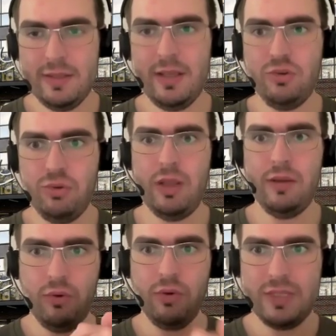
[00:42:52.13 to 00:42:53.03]
they should
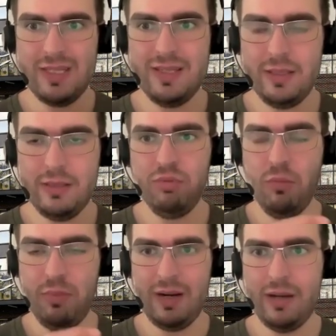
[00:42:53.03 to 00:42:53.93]
enforce
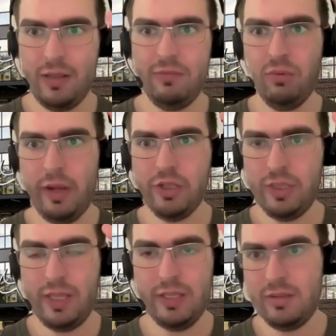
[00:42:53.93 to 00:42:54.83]
proper
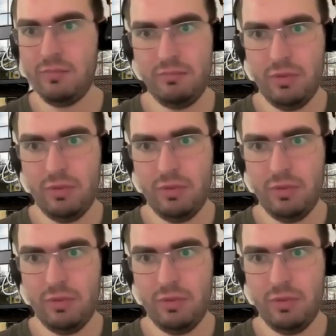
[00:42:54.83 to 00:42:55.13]
configuration keys,